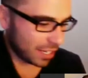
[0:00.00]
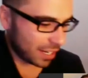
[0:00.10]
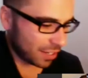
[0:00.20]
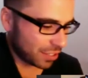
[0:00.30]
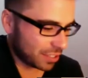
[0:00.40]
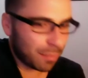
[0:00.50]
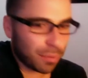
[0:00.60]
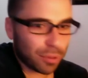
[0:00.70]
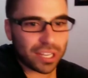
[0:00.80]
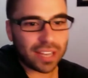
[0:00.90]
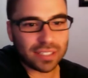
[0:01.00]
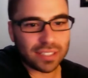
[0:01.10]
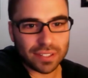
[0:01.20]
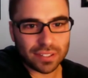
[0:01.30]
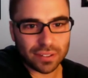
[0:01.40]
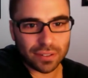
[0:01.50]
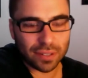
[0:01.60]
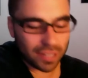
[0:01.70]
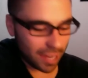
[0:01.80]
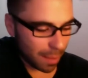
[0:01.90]
you got to understand both sides of it too.
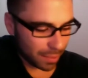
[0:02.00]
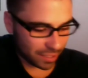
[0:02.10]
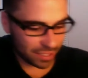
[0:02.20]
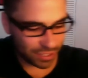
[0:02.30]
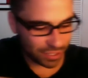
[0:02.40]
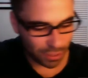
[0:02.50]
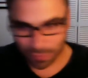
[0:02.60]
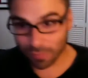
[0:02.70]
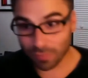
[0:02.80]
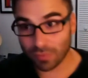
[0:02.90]
But, and it, it,